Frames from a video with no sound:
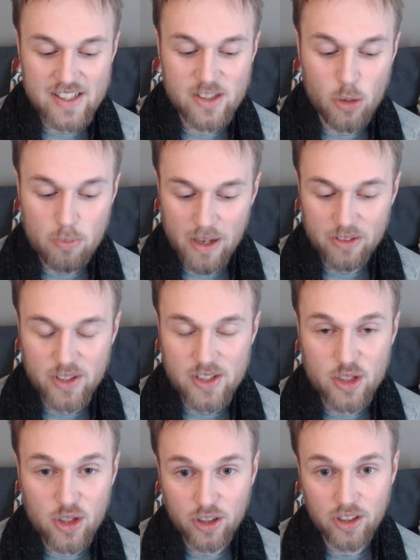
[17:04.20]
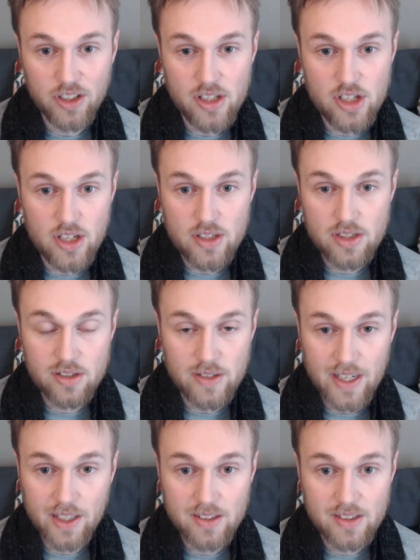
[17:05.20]
tremendous courage and
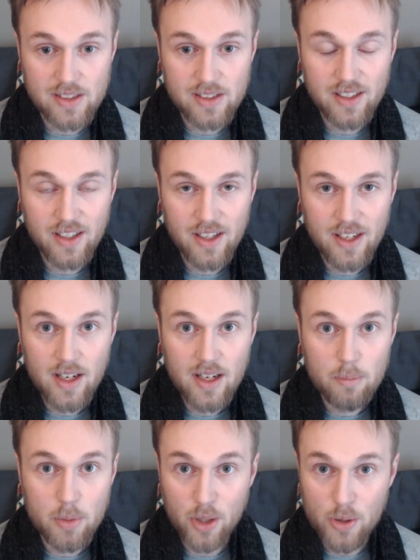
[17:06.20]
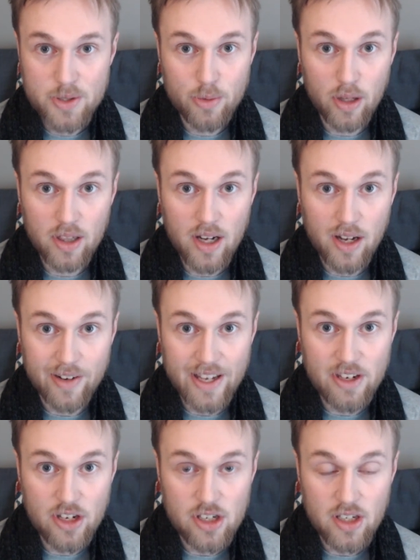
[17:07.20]
strength, but also a lot of
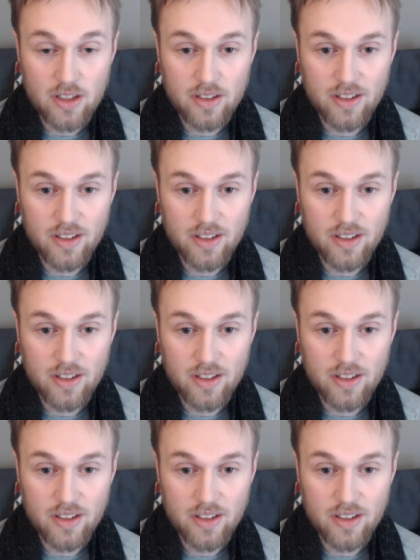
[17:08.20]
energy.